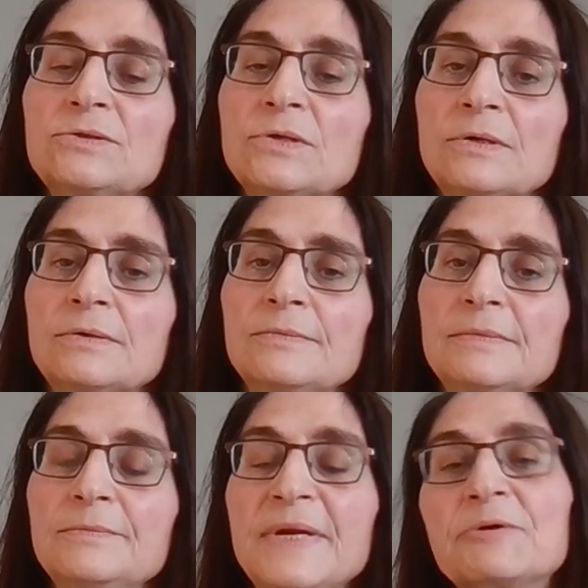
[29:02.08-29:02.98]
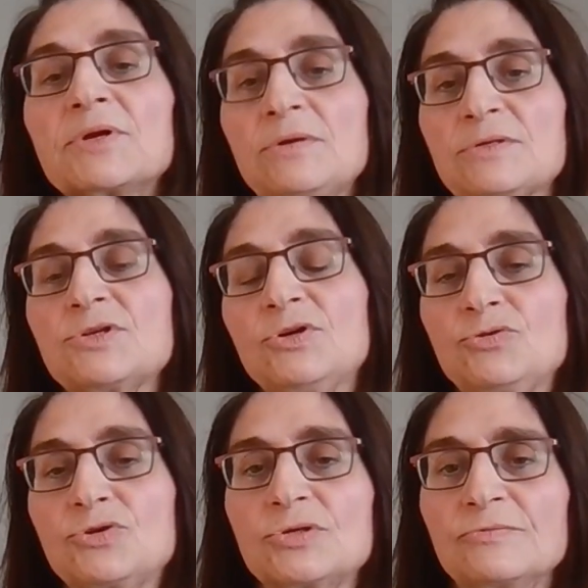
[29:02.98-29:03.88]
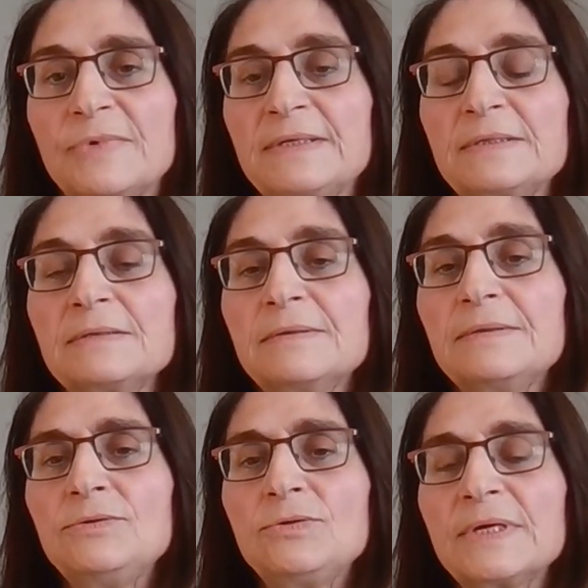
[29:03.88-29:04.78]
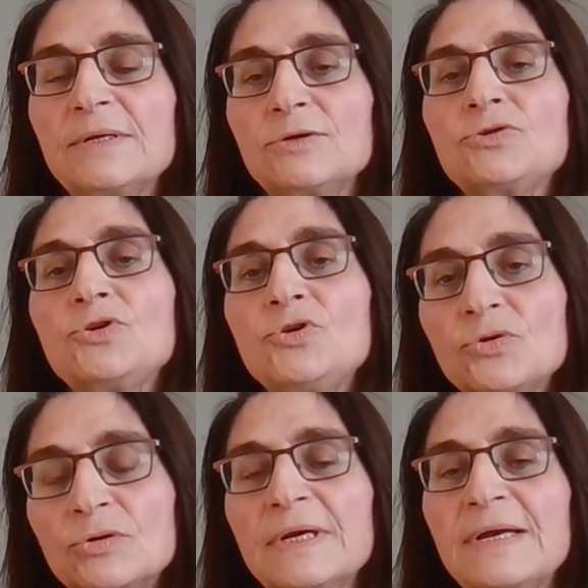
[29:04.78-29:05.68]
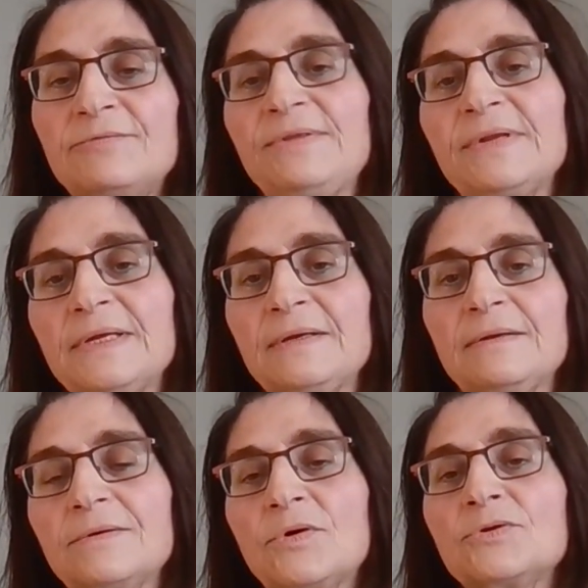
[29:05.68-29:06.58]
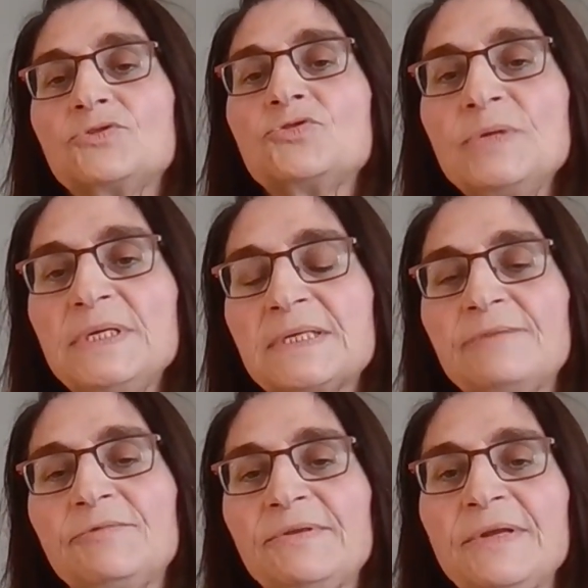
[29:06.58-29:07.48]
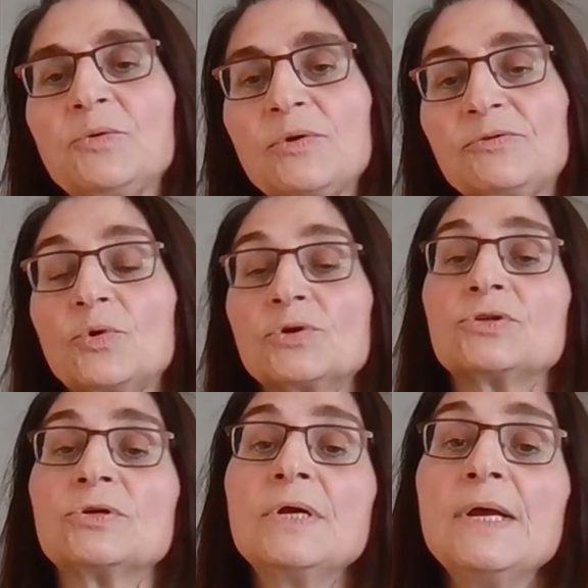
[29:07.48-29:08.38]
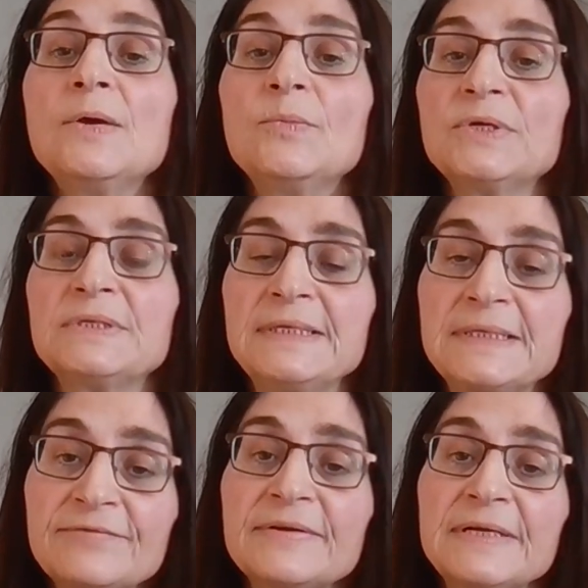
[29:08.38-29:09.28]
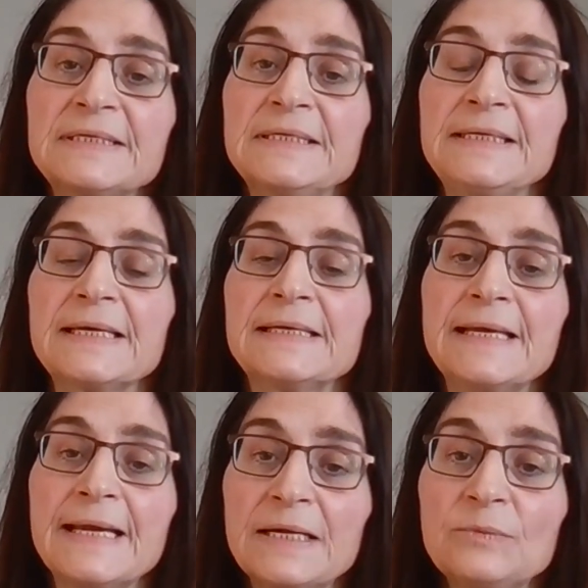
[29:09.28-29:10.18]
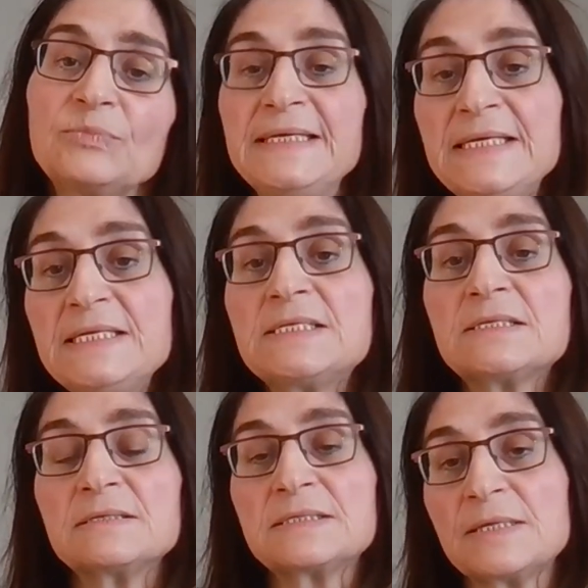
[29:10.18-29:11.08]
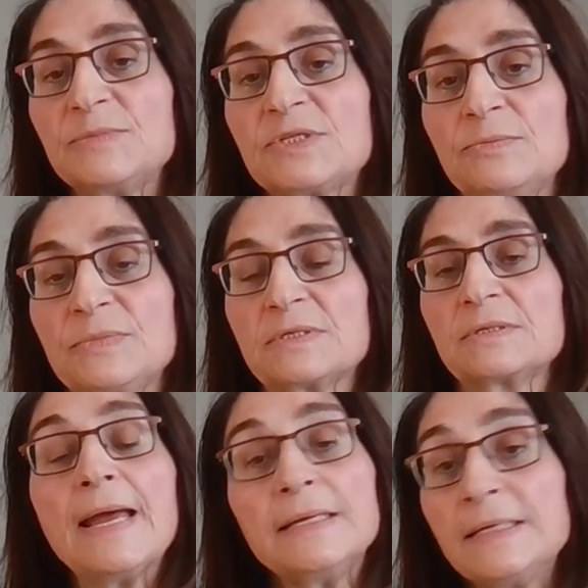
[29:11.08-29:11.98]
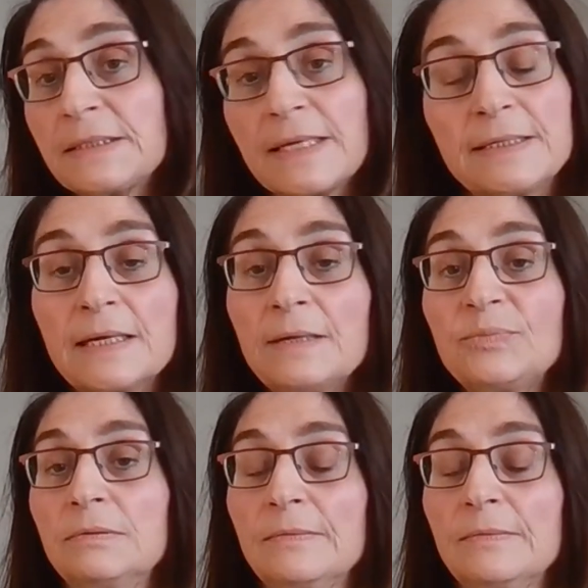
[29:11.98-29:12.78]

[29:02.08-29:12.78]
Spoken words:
a miracle solution, right? You cannot cure everything or treat everything with water, but it definitely can help ease symptoms and it can help